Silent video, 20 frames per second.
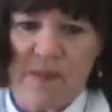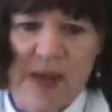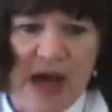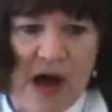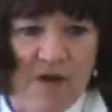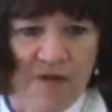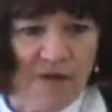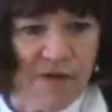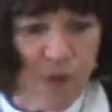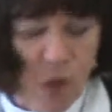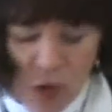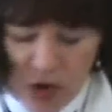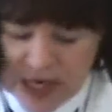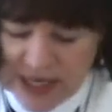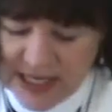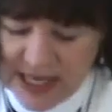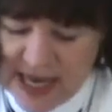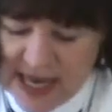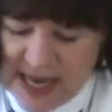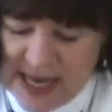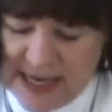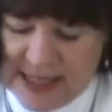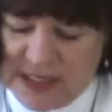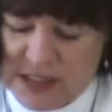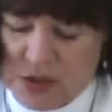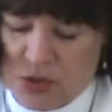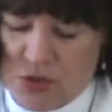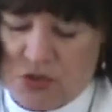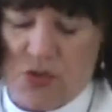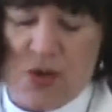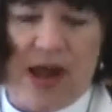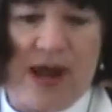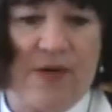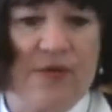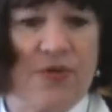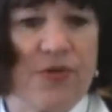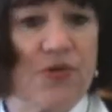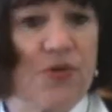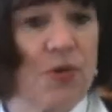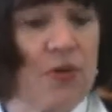of about 40 days
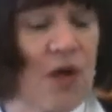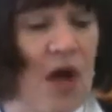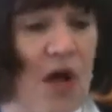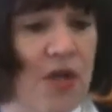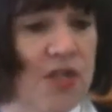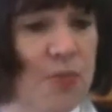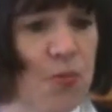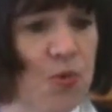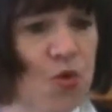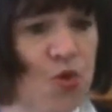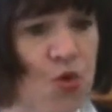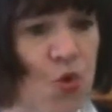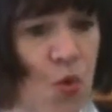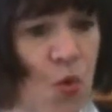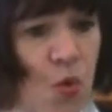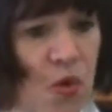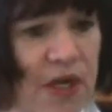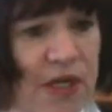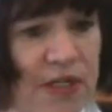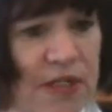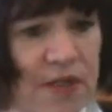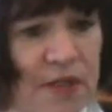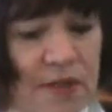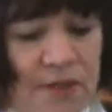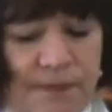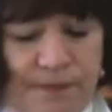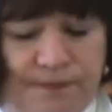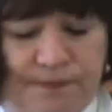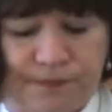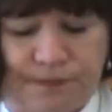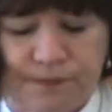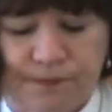throughout the gospel stories?